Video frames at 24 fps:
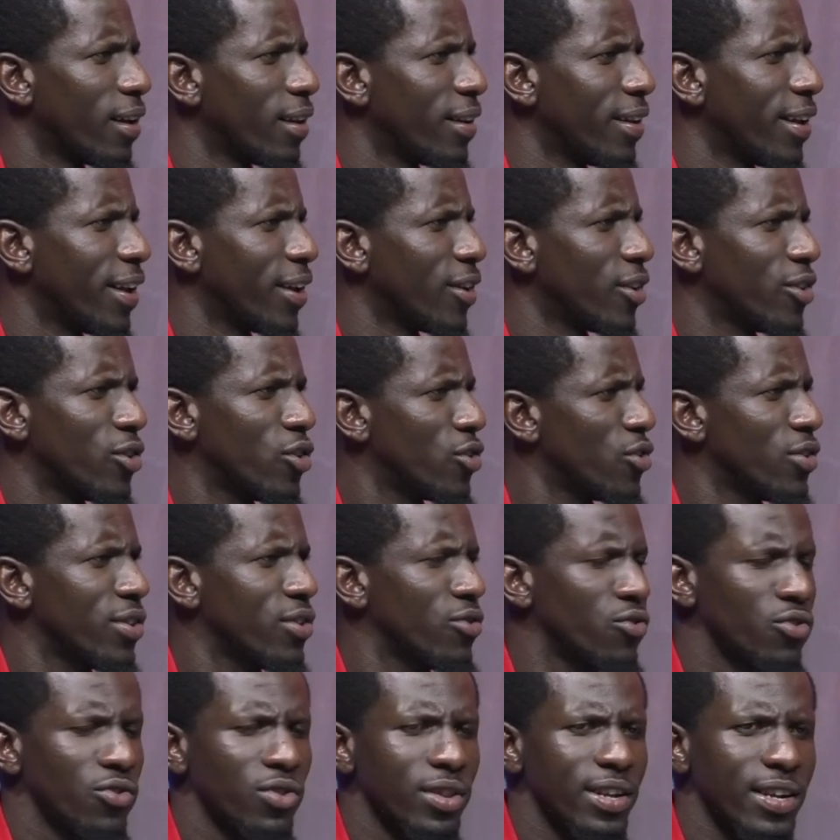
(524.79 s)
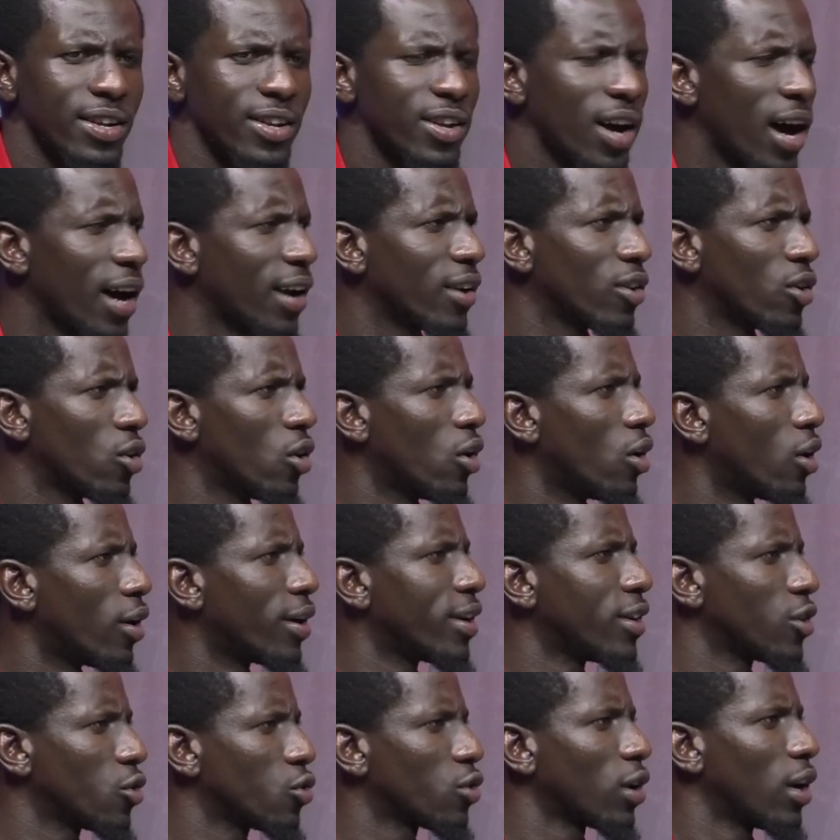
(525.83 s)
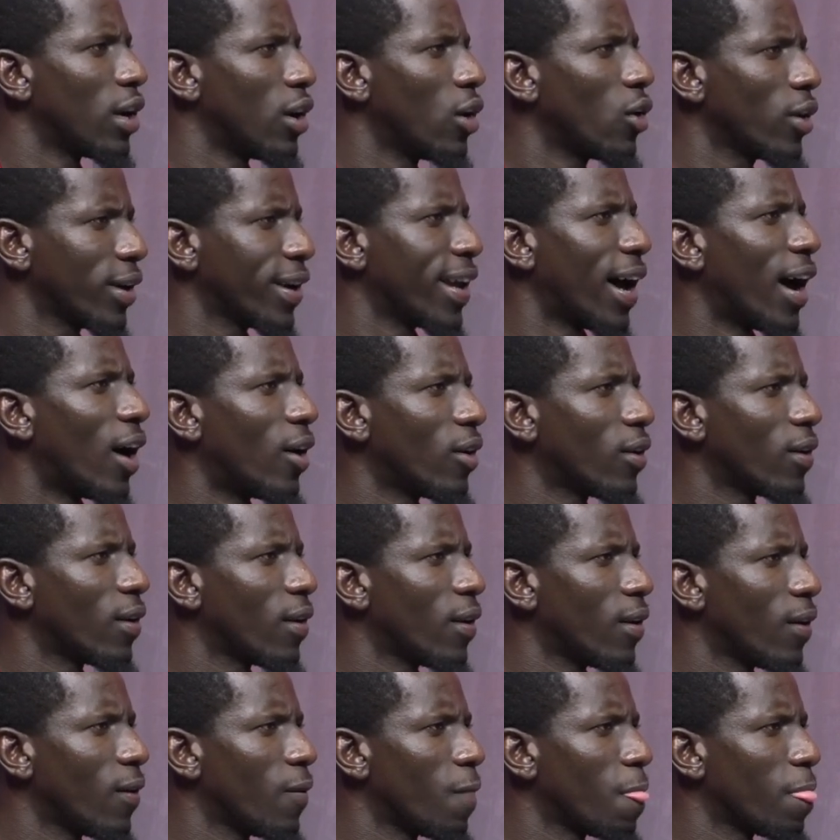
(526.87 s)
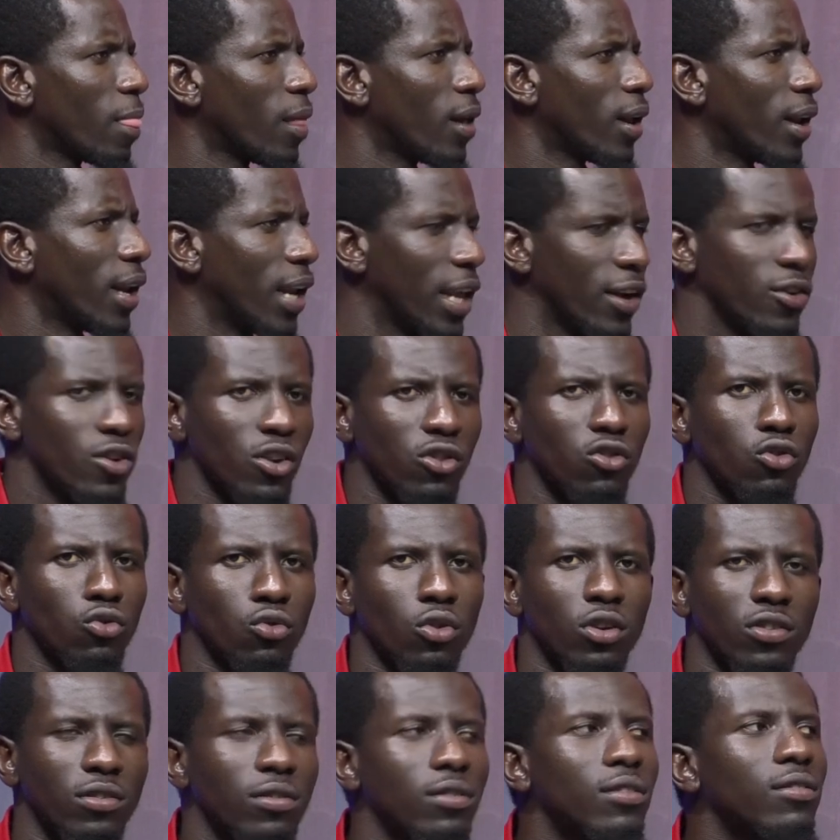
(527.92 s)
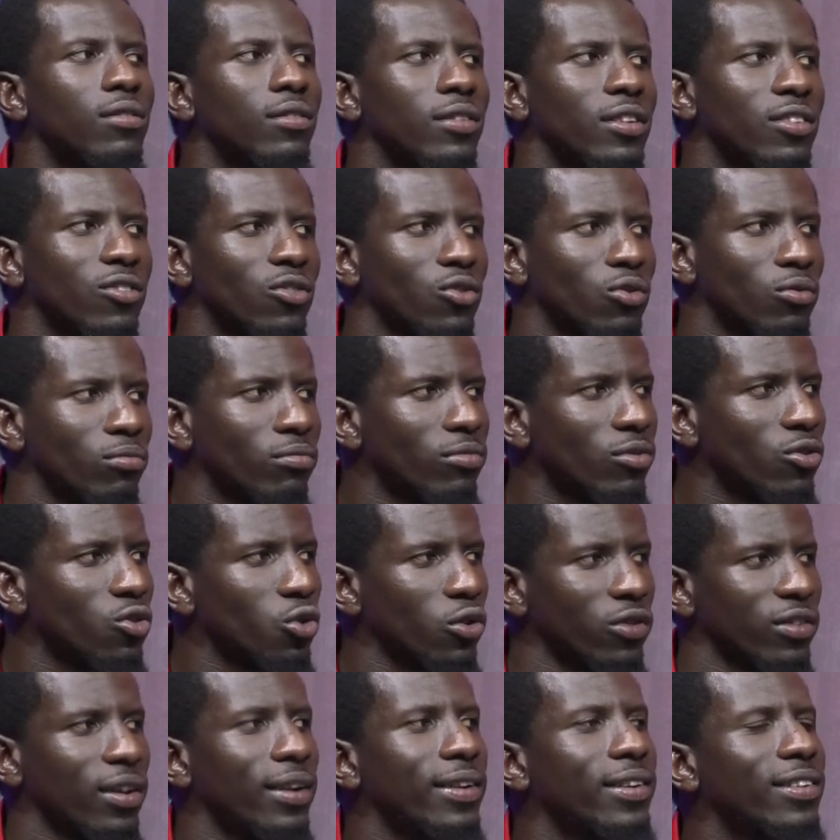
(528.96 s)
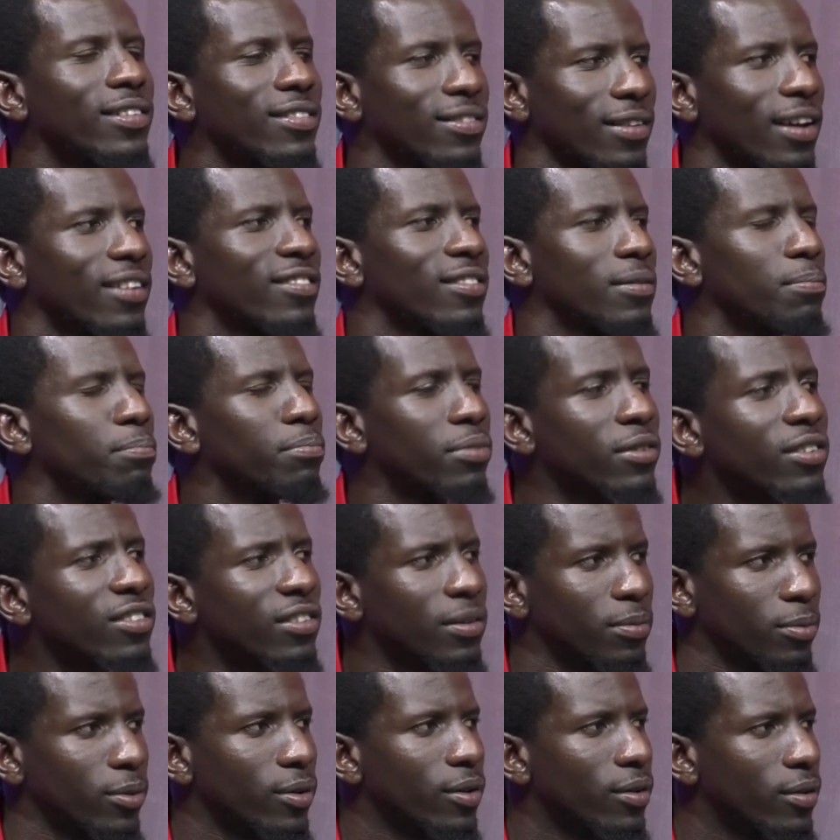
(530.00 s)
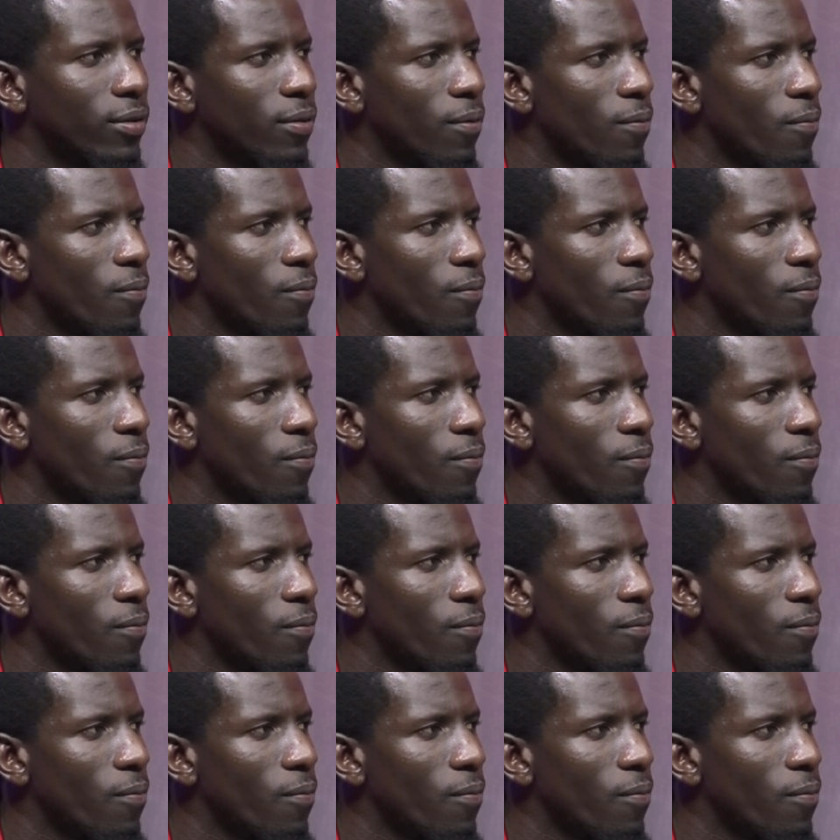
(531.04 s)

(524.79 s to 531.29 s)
They did not go on a total lockdown. Yeah. They just trusted social distancing principle.